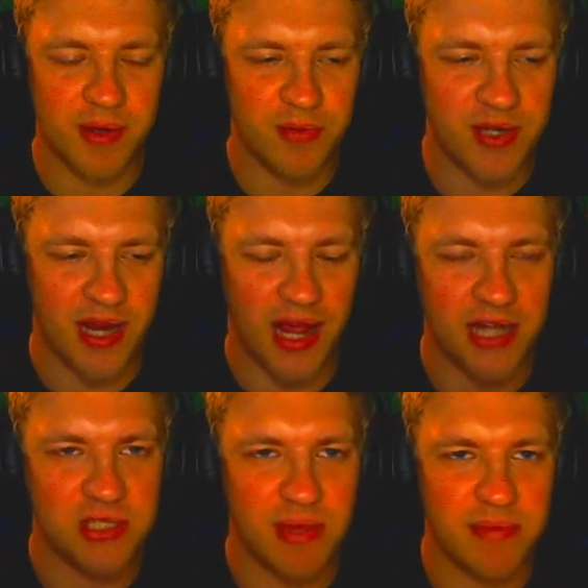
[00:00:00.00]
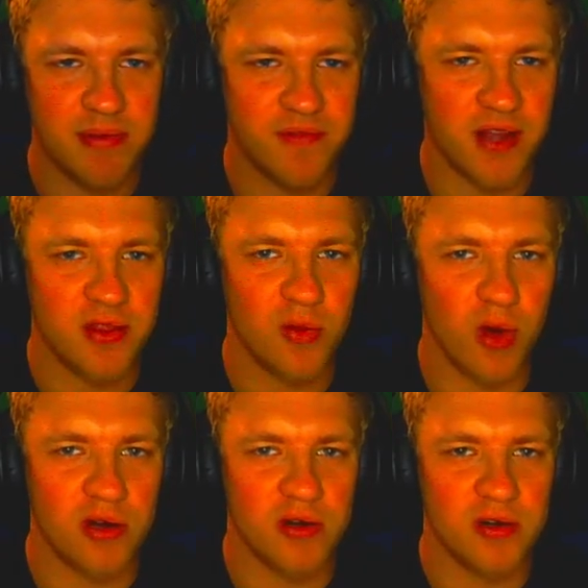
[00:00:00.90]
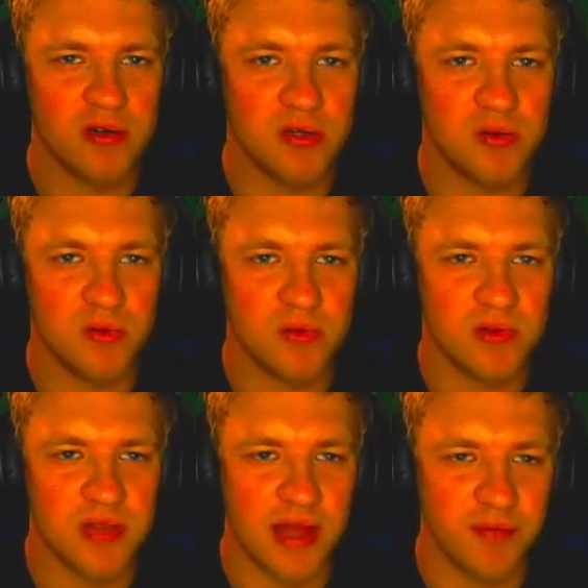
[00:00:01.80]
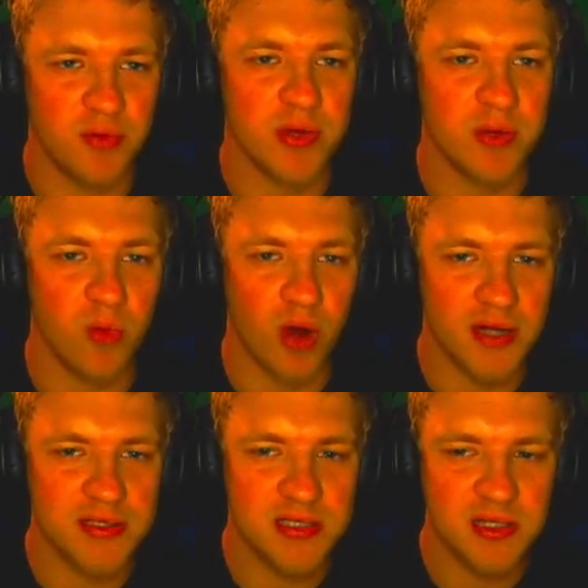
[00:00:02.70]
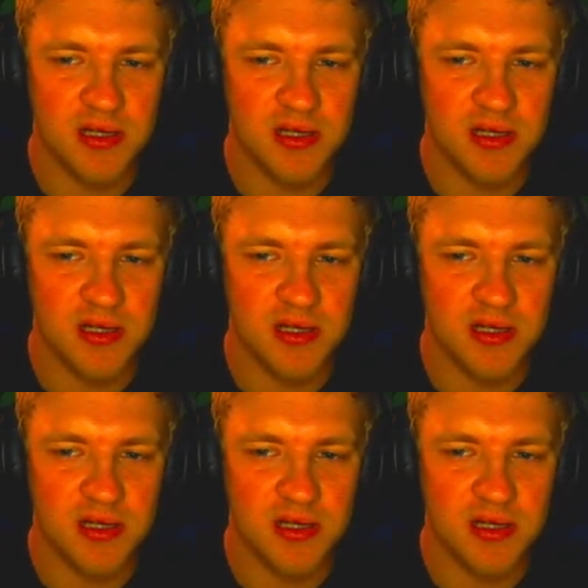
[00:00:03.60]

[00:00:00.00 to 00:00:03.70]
we can actually maybe find the water level we want,